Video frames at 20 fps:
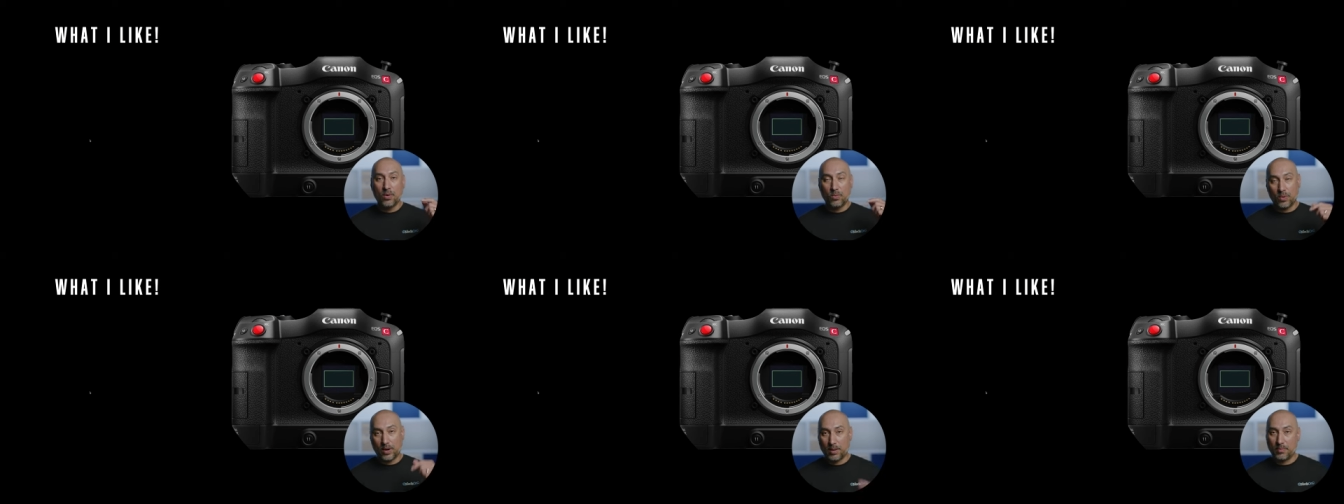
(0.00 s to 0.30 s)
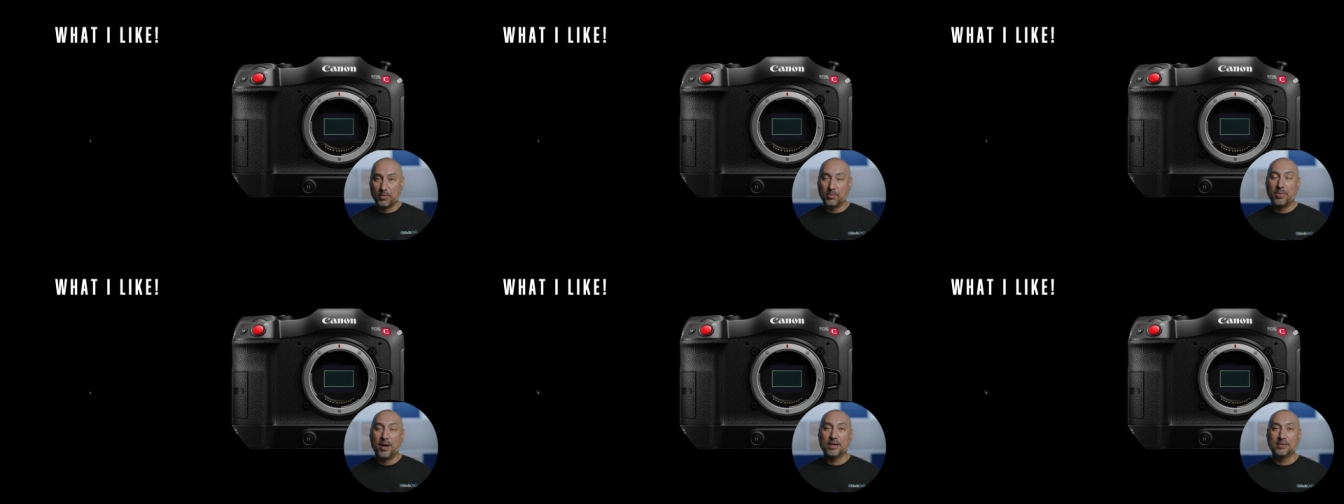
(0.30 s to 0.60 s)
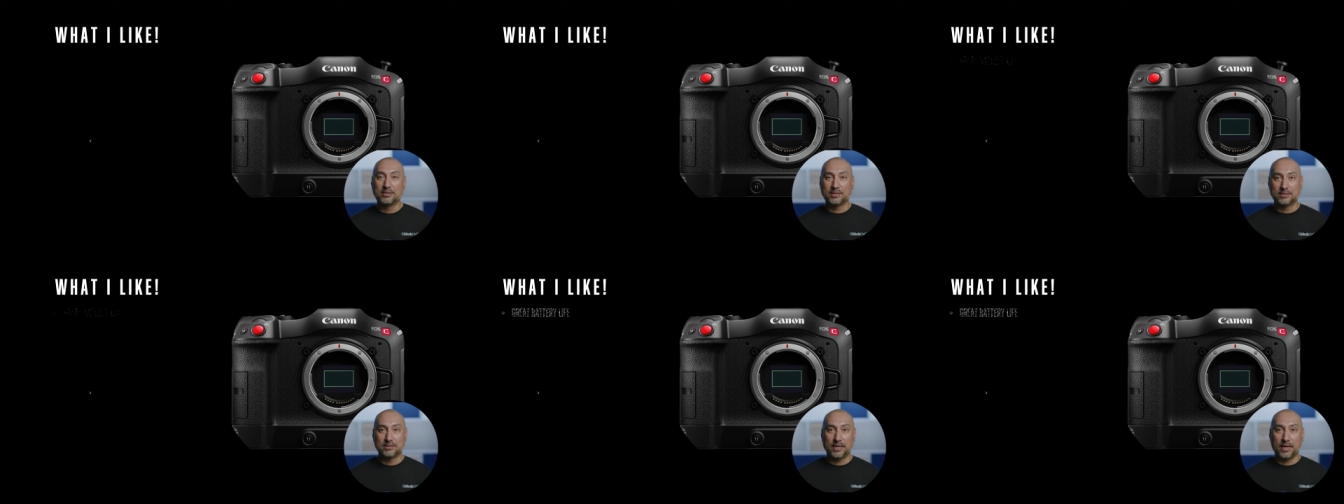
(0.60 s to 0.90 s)
what I'm
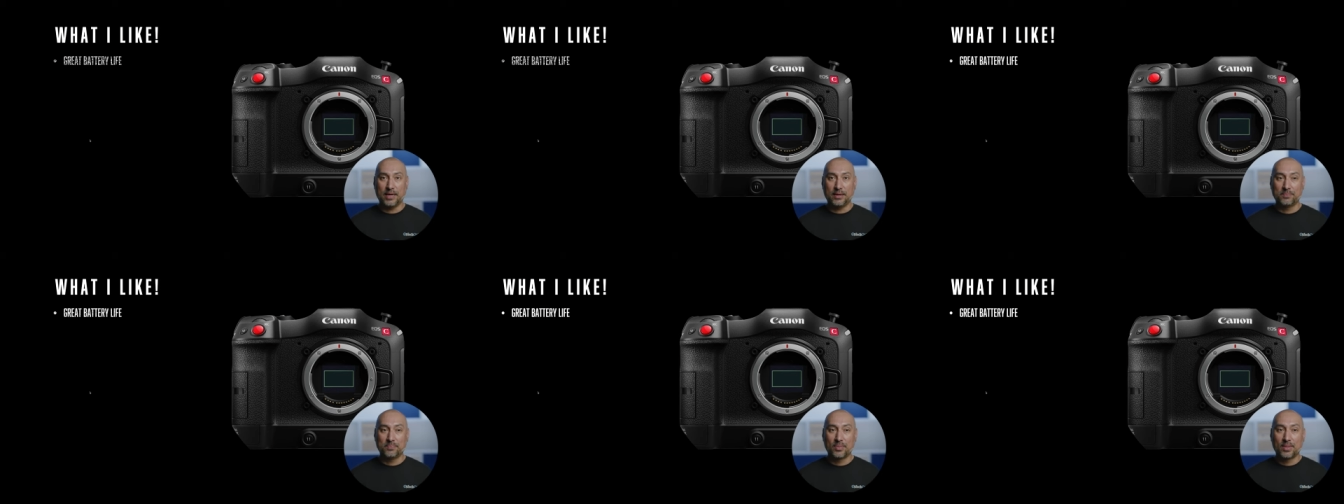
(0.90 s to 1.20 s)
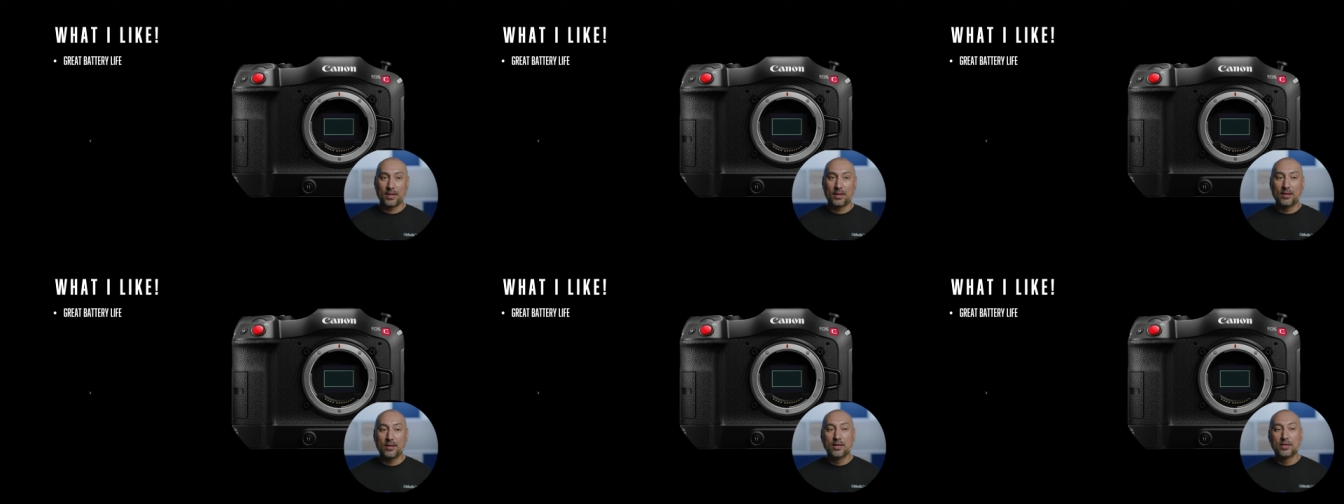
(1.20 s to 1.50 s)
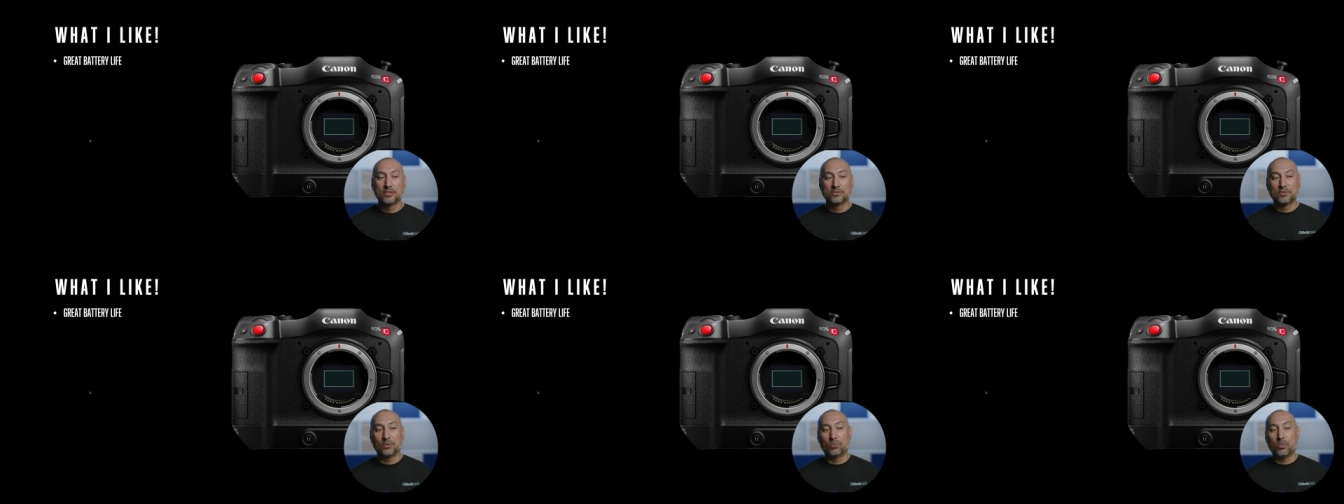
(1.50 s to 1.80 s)
about to say.
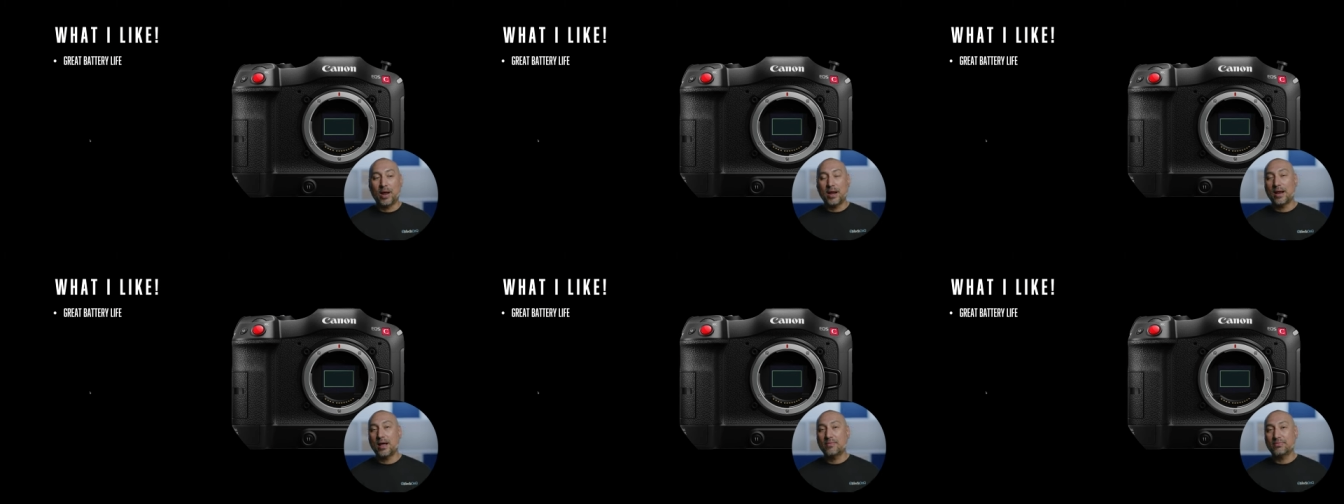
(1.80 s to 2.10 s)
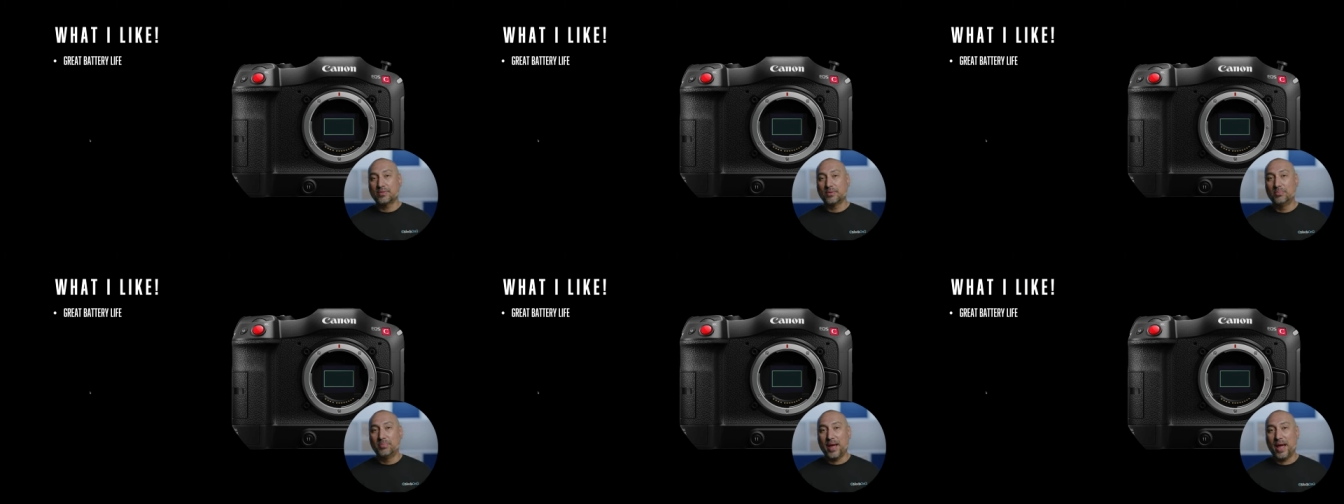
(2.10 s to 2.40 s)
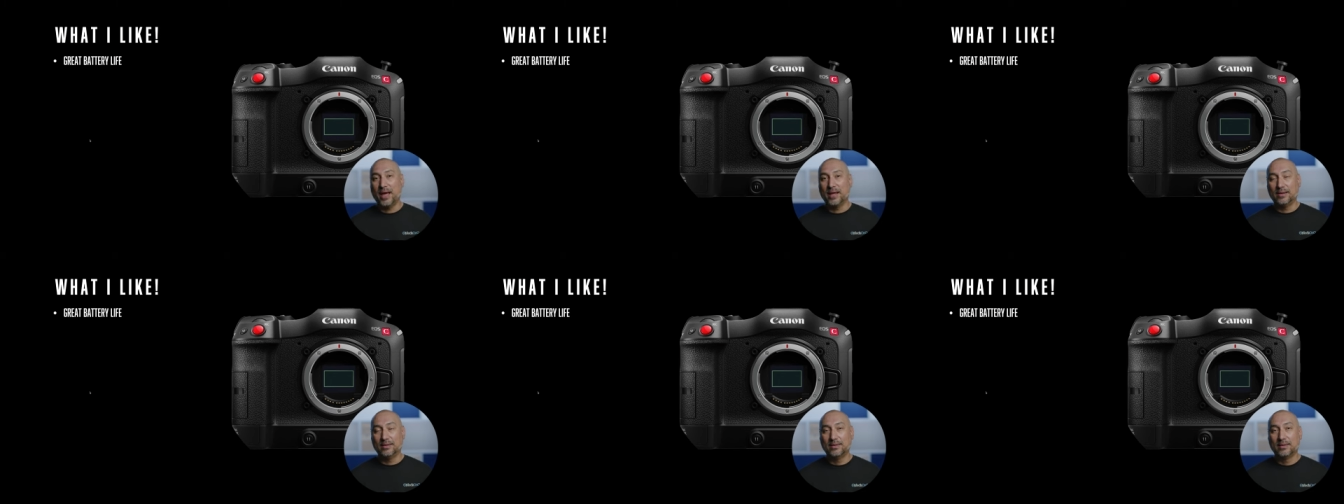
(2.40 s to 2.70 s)
So right off the
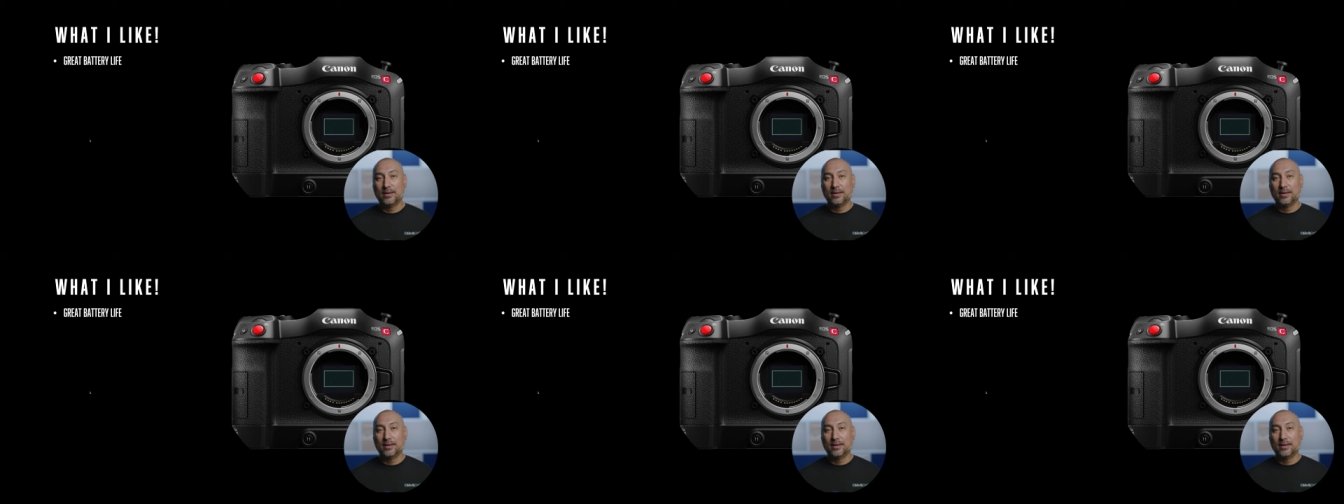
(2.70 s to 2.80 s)
bat,